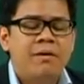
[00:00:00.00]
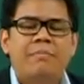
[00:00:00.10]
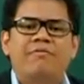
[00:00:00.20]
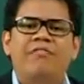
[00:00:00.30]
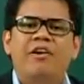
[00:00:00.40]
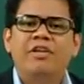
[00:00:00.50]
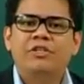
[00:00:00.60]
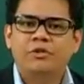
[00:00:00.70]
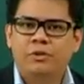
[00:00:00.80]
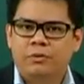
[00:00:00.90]
But very
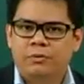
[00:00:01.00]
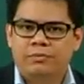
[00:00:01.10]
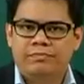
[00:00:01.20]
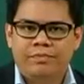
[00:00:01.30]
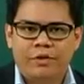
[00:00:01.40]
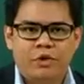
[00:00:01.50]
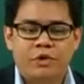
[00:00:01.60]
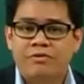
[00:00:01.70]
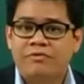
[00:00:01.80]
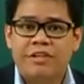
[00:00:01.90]
soon, you're
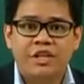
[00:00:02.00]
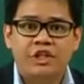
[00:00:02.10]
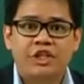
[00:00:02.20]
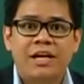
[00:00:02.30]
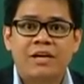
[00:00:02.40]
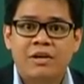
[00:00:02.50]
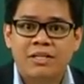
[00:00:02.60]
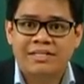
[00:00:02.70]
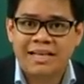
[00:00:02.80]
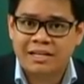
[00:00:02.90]
going to finish
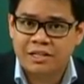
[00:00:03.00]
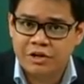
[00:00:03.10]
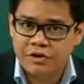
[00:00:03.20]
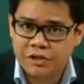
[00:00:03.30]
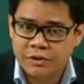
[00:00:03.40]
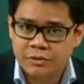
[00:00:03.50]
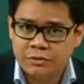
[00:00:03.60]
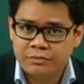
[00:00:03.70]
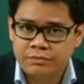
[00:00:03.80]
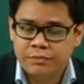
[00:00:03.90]
secondary school